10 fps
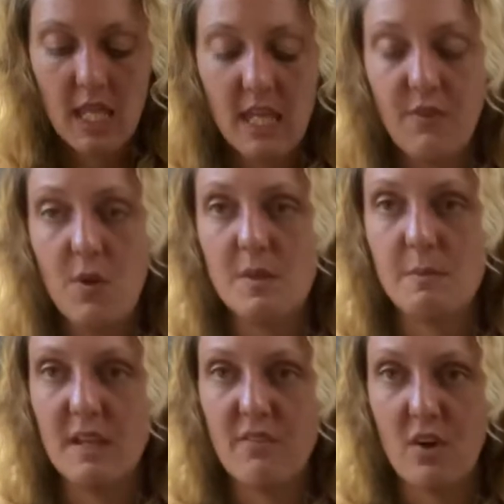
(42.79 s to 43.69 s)
give you as
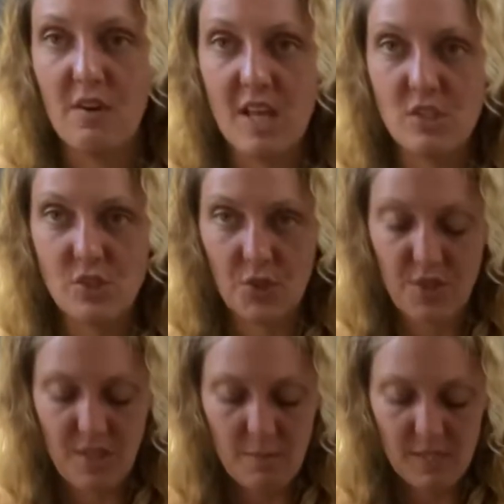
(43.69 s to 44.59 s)
many variations on a
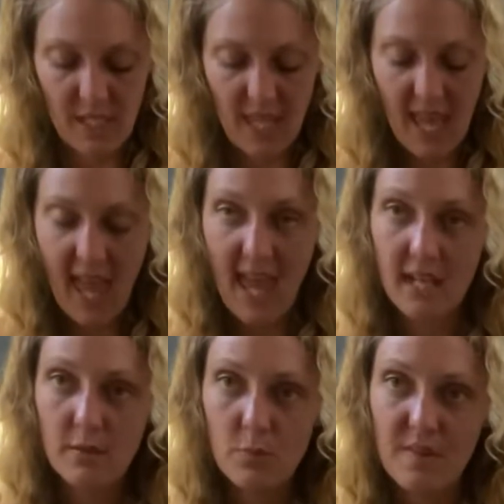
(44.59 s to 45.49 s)
theme as I can
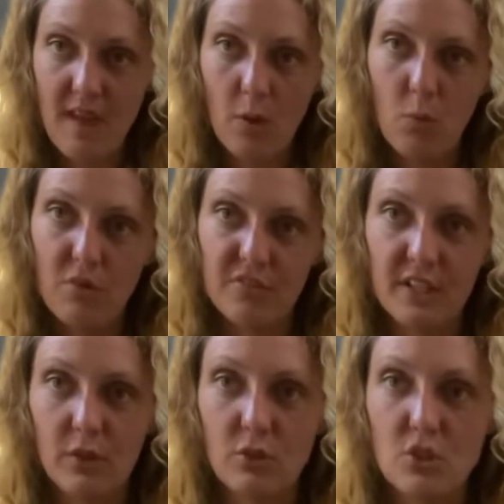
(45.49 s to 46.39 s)
without
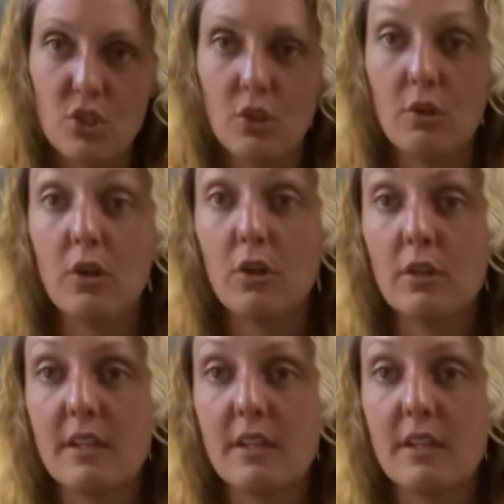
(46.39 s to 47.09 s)
waffling on too long.